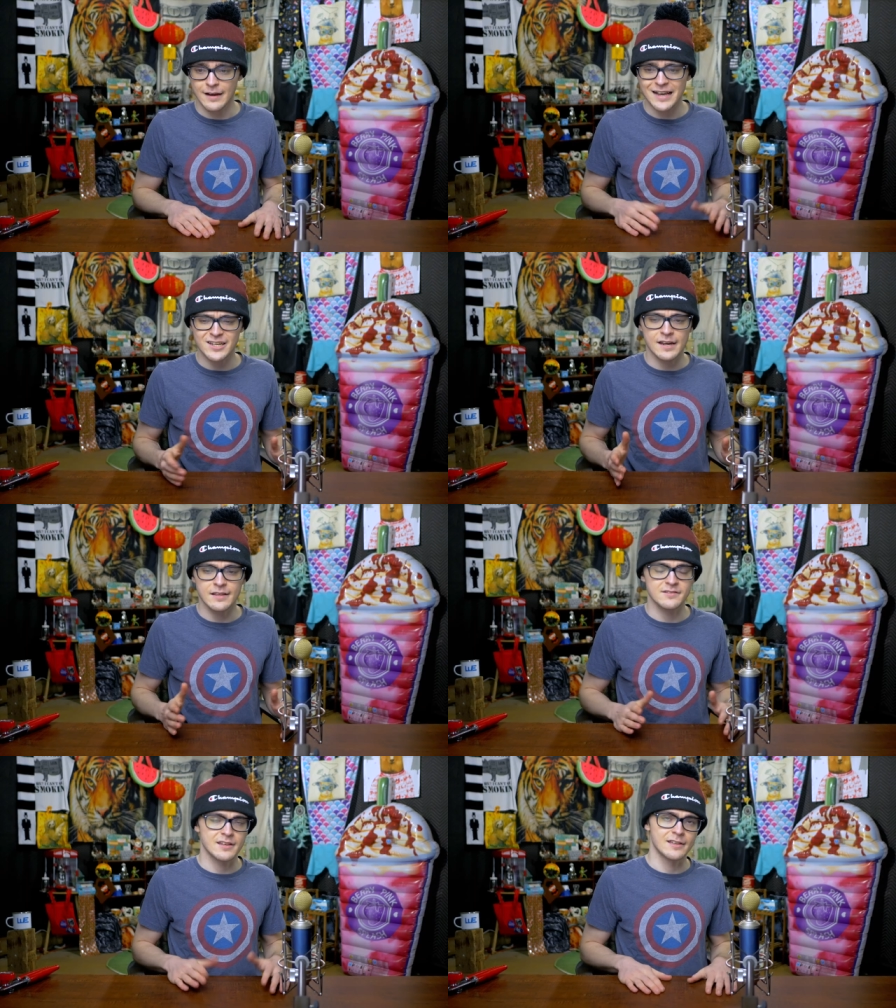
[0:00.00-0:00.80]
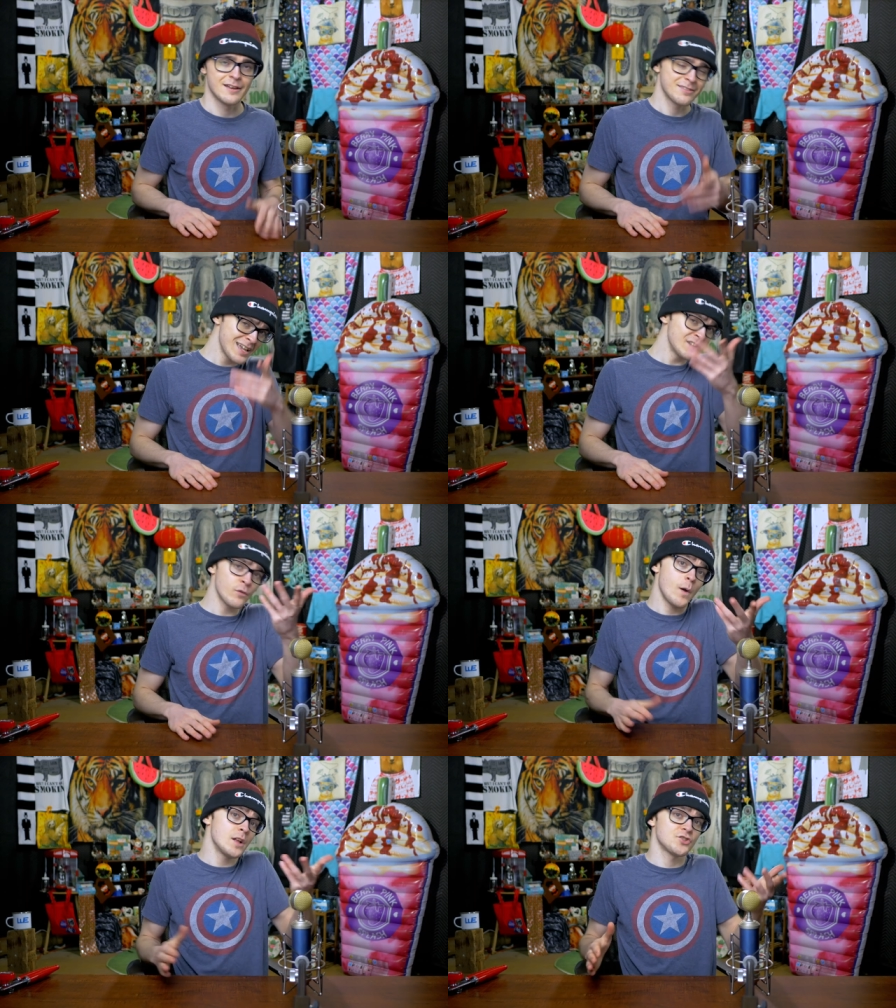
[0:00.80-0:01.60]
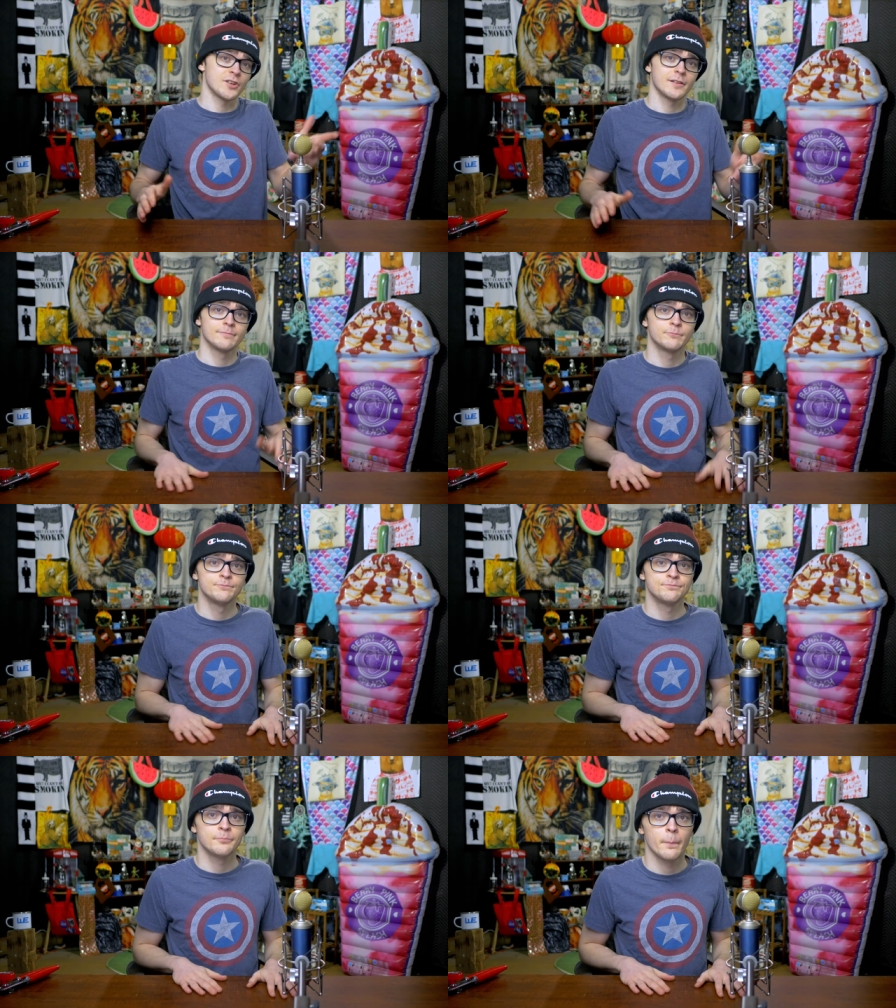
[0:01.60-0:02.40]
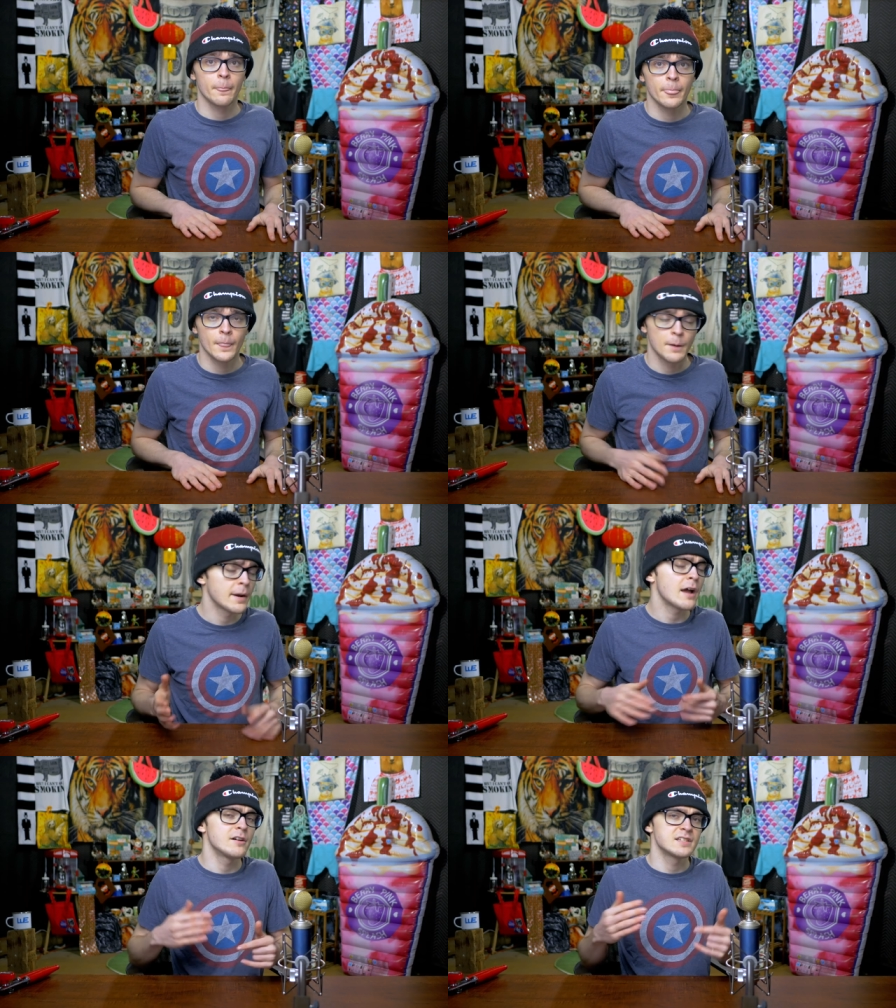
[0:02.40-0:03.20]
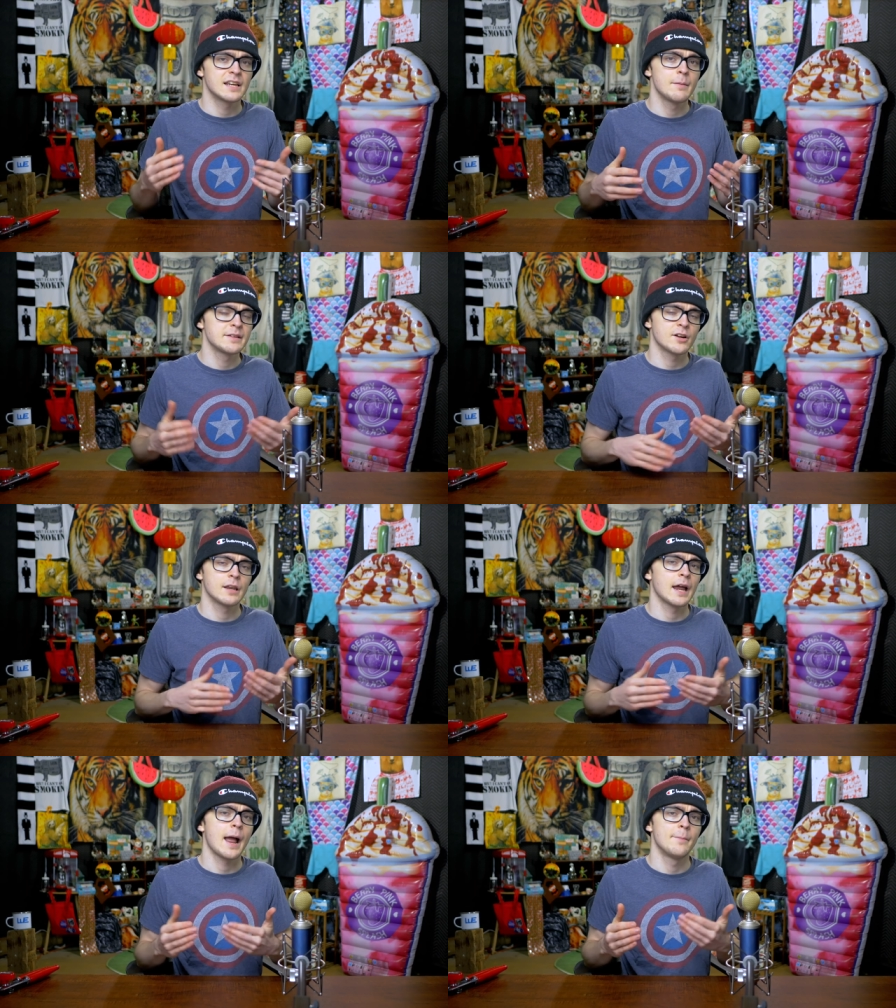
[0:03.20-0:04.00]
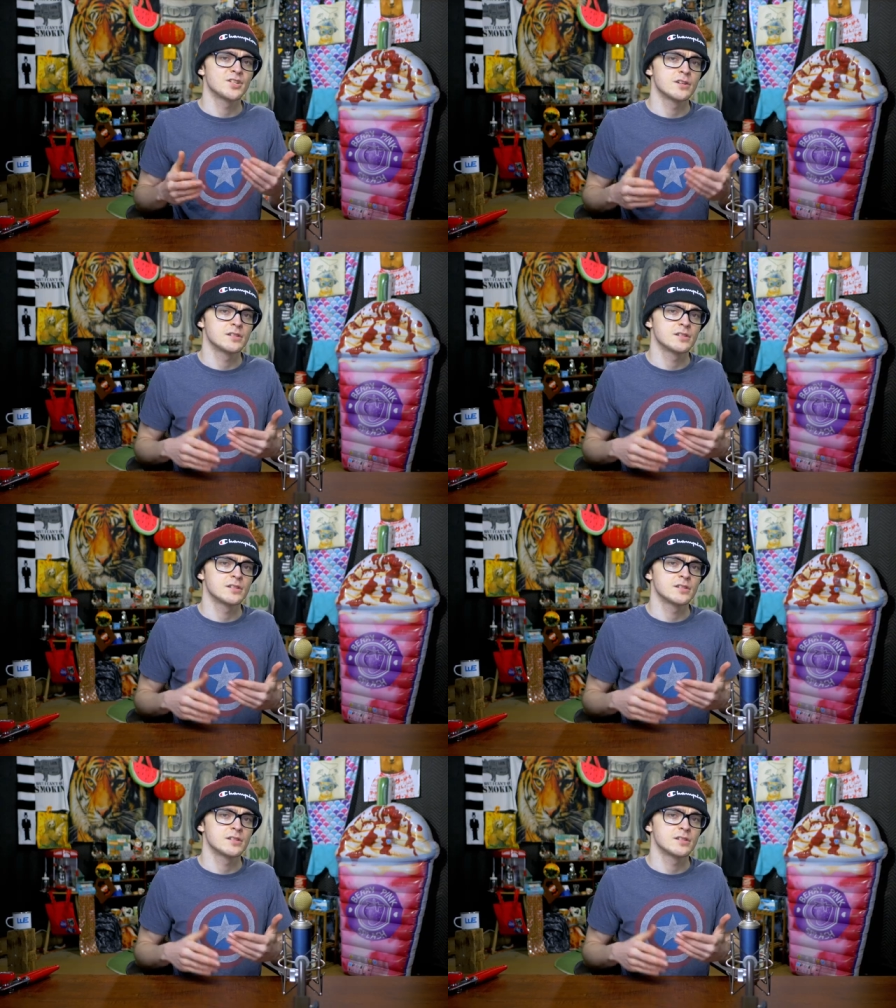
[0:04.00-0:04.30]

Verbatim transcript: Actually, I didn't say that. Thanks for watching. But I already said, make sure to like, comment, share,